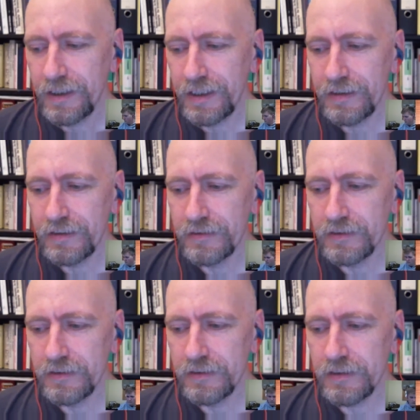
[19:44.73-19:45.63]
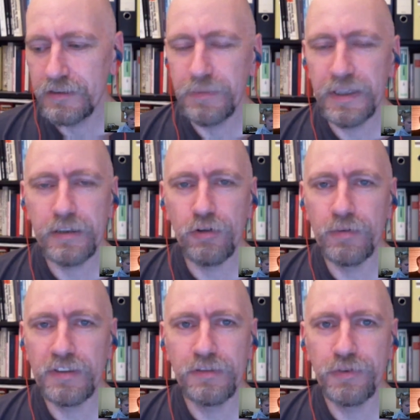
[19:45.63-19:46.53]
And it's better
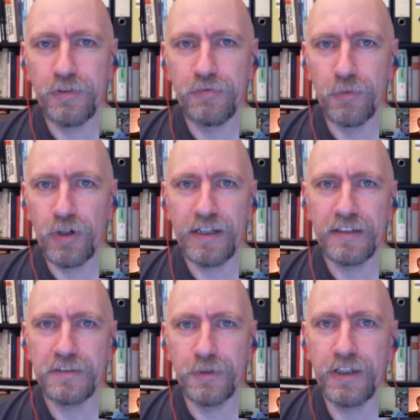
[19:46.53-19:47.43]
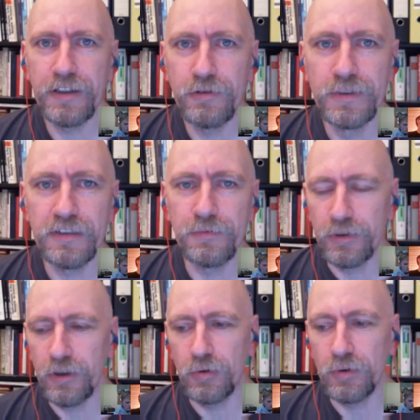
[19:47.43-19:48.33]
always if you have more hands working towards
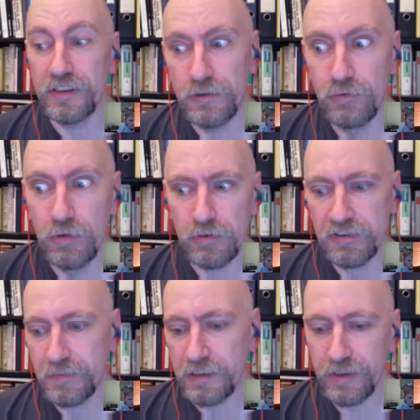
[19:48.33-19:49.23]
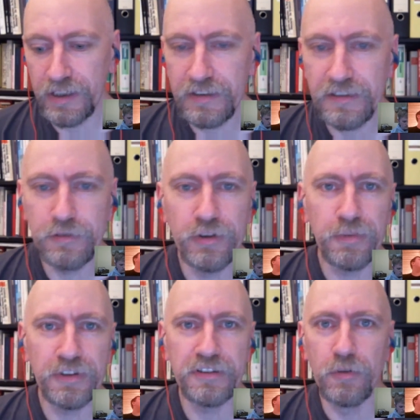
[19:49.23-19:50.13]
one goal than two goals. But okay, this is only
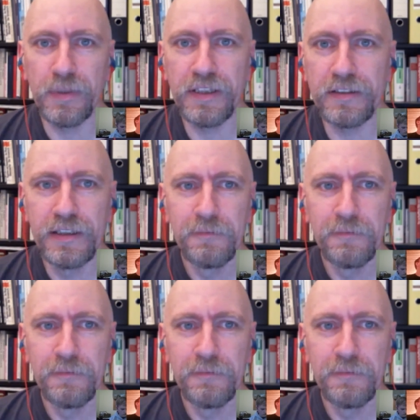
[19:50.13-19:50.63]
personal opinion.